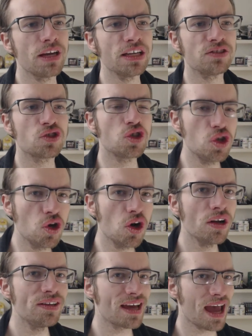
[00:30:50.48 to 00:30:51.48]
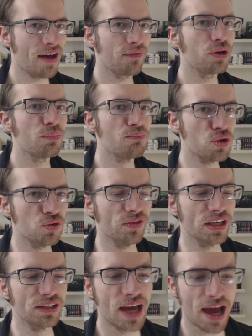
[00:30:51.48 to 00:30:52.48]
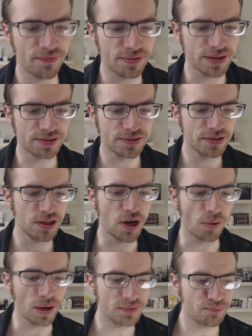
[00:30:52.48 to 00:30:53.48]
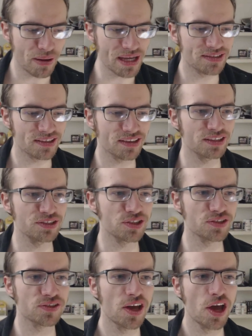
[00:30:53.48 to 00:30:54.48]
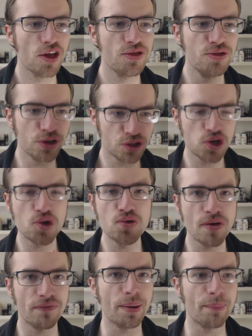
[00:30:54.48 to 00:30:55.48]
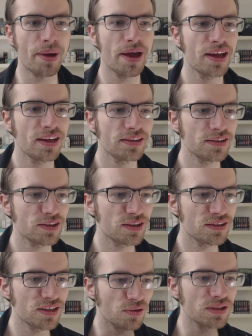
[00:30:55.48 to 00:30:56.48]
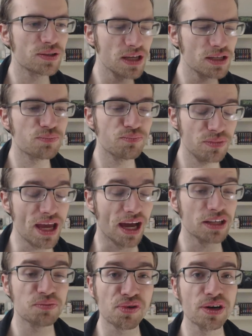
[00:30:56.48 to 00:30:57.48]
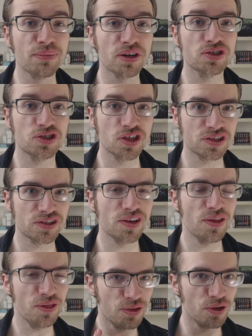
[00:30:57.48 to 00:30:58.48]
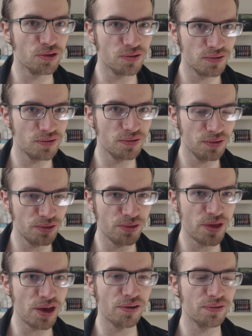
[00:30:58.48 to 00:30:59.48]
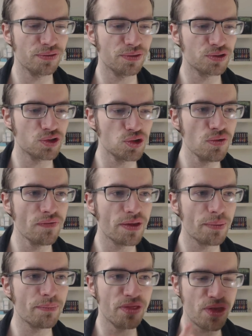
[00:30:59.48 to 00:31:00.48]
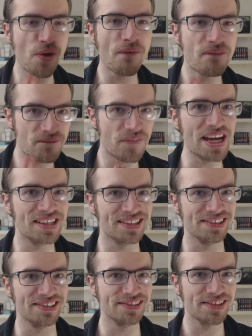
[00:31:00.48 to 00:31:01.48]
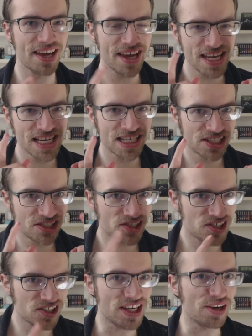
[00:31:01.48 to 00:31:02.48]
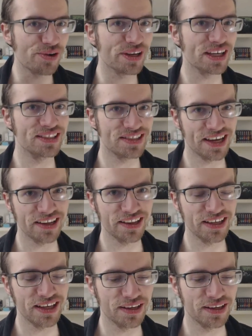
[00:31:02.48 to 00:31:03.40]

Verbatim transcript: it's good to have in a movie, to have this, you know, it's basically just the two of them, you know, it's, it's, yeah, it's pretty much just the, the, the two of them, their faces staring intently